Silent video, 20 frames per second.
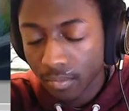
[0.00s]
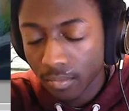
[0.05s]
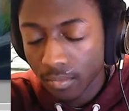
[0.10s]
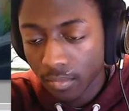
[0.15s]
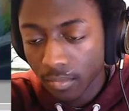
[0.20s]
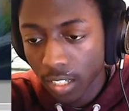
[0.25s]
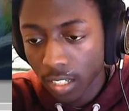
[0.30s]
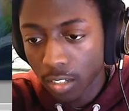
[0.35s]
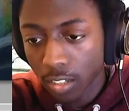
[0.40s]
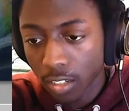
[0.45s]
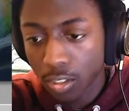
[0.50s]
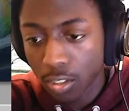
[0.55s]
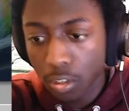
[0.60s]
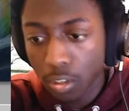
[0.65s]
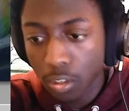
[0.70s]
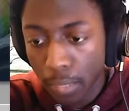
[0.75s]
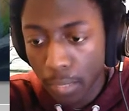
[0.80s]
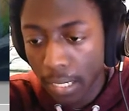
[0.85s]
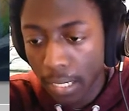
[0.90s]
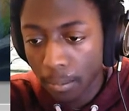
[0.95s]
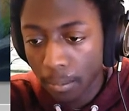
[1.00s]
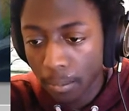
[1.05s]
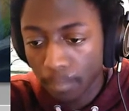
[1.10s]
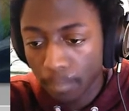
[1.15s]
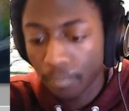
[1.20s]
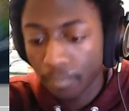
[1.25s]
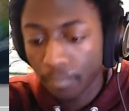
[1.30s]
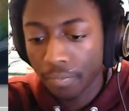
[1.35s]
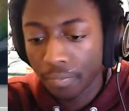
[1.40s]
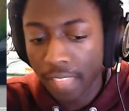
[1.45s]
assuming
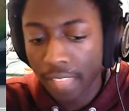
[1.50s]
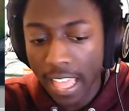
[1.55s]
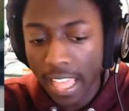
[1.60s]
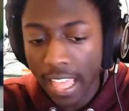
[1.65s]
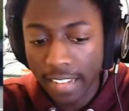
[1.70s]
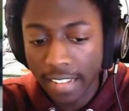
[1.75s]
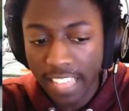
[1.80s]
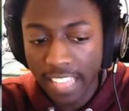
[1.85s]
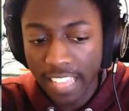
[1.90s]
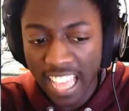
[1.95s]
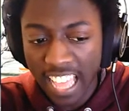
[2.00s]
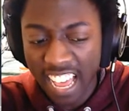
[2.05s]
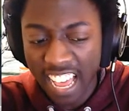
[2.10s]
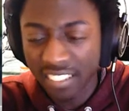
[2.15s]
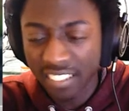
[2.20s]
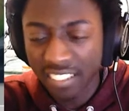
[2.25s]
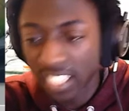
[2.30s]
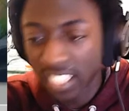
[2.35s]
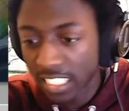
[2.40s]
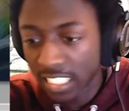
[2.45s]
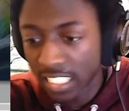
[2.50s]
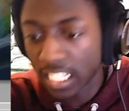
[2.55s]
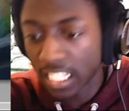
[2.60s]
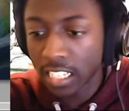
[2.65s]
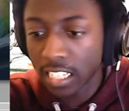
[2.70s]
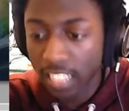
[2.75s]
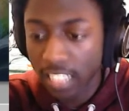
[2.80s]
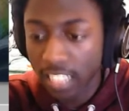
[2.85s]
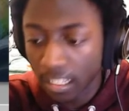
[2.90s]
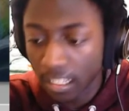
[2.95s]
that they have, let's say
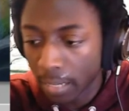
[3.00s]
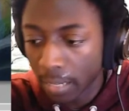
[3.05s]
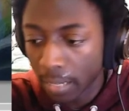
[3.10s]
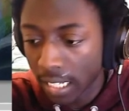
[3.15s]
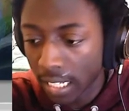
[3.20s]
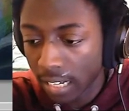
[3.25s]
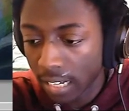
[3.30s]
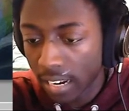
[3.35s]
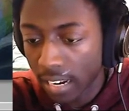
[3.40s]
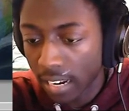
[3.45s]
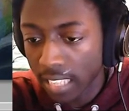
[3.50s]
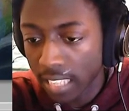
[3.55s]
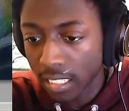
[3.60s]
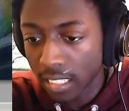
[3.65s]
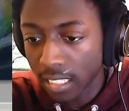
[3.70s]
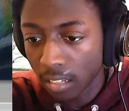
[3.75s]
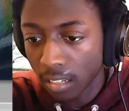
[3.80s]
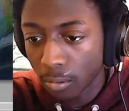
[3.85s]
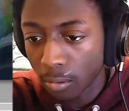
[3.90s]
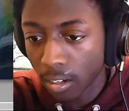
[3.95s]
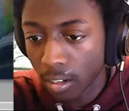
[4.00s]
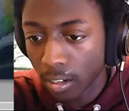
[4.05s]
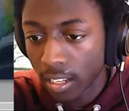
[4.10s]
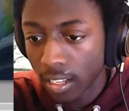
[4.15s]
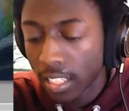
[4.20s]
the mid laner has teleport.